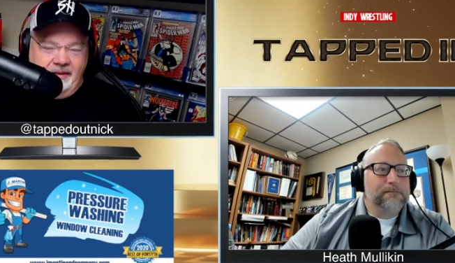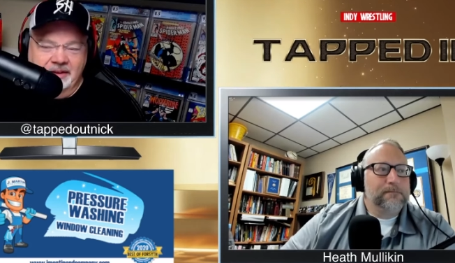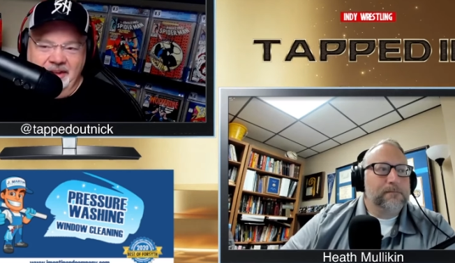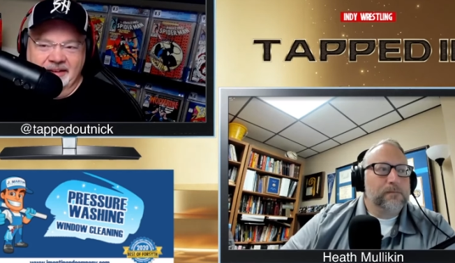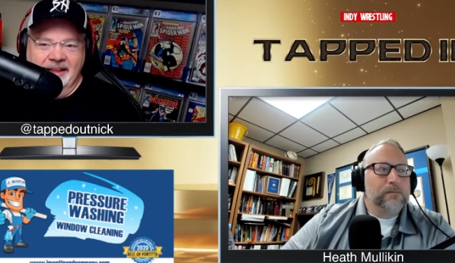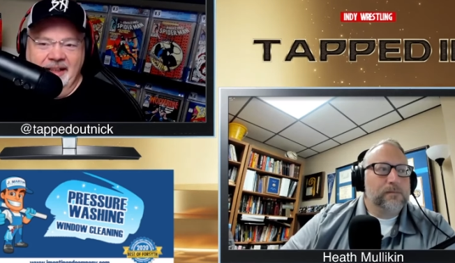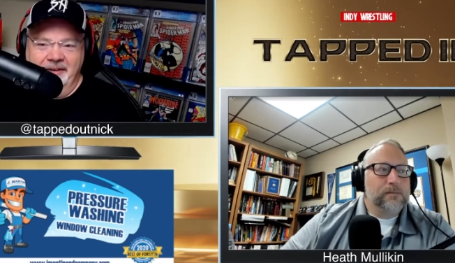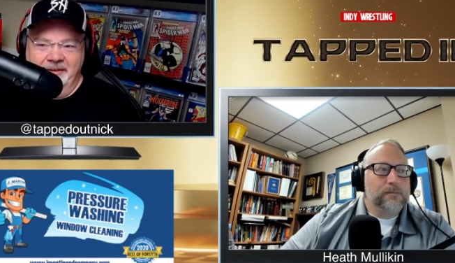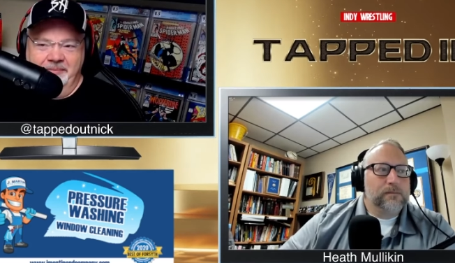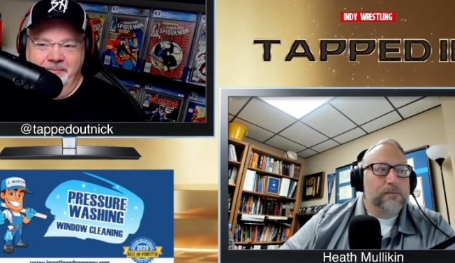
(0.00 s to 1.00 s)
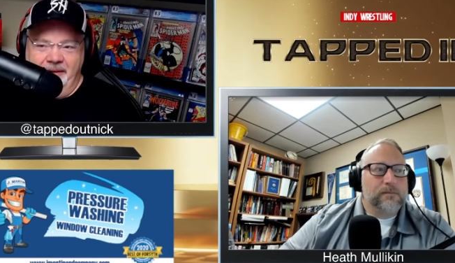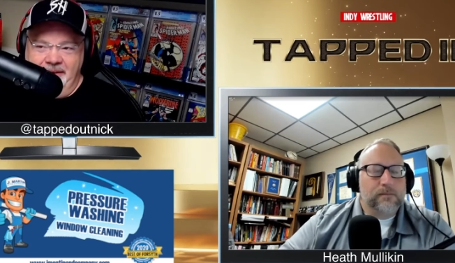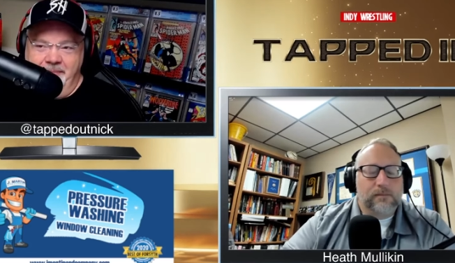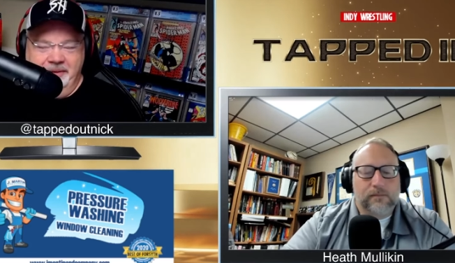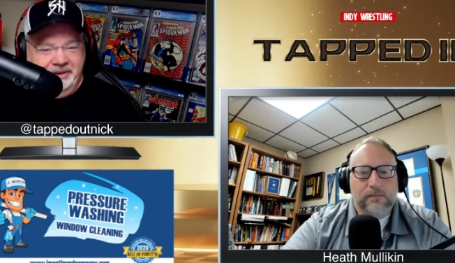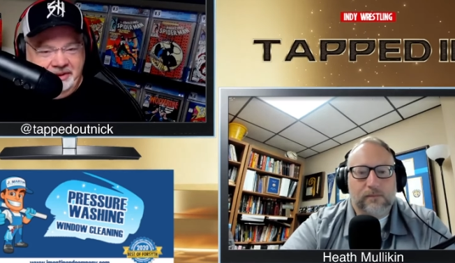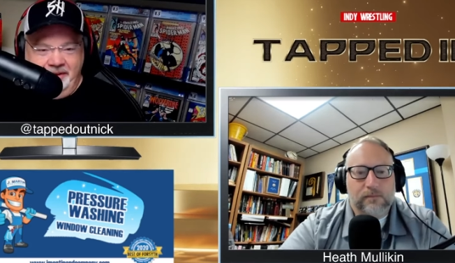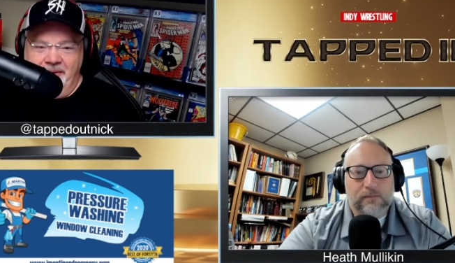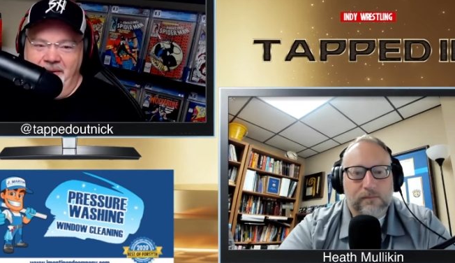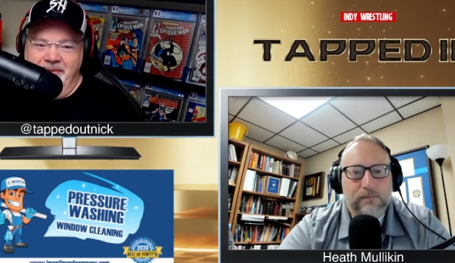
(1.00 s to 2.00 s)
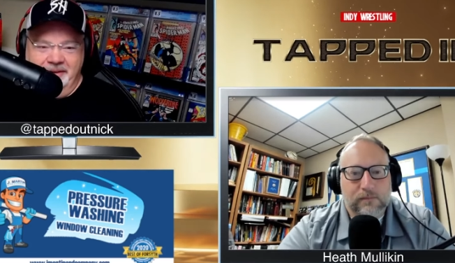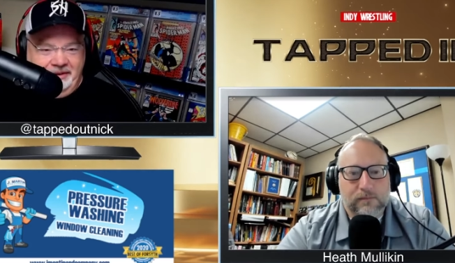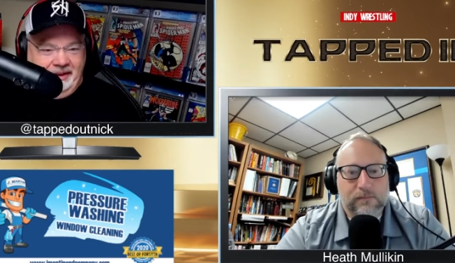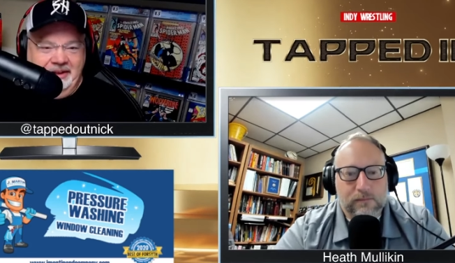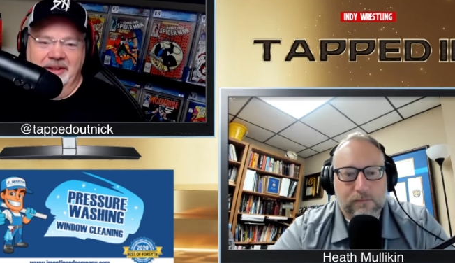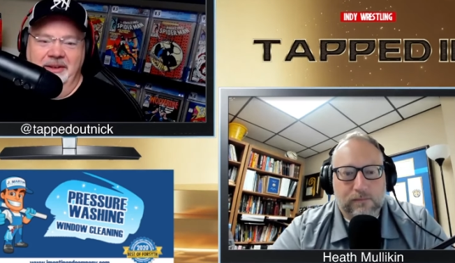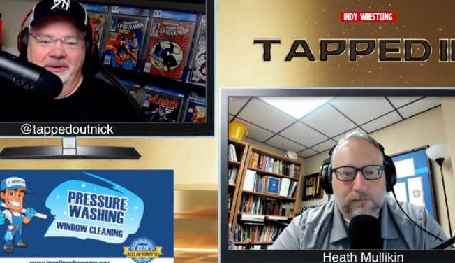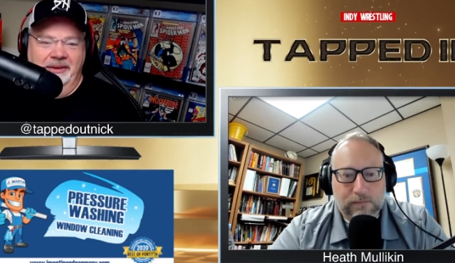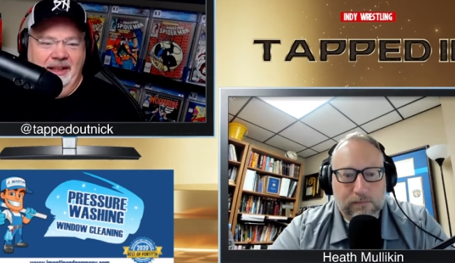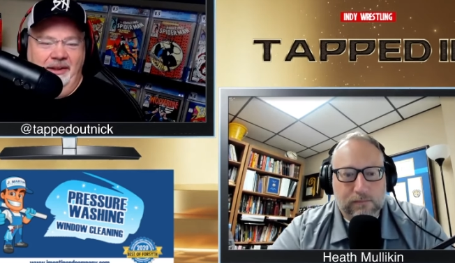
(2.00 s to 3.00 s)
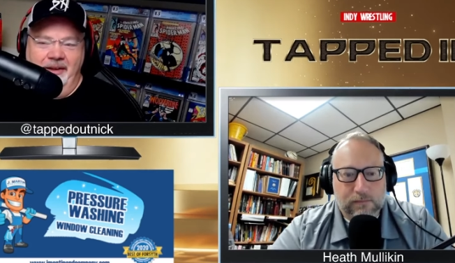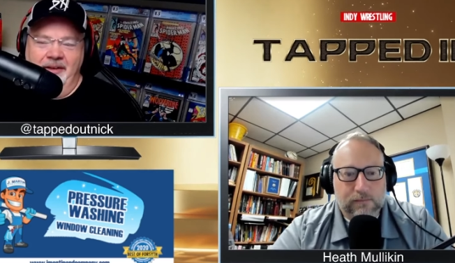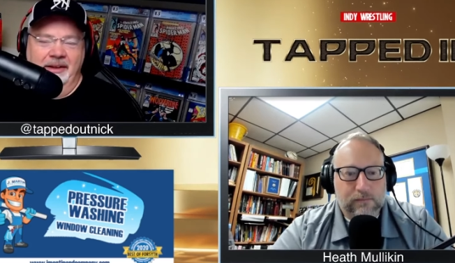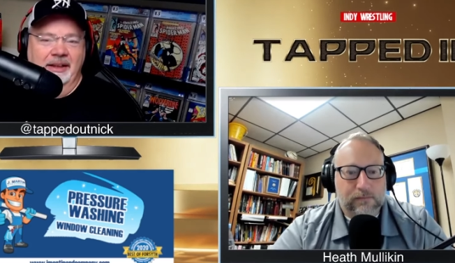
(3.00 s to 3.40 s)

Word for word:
Speaker 1: checked it out. Put put the show over. It's great show. He look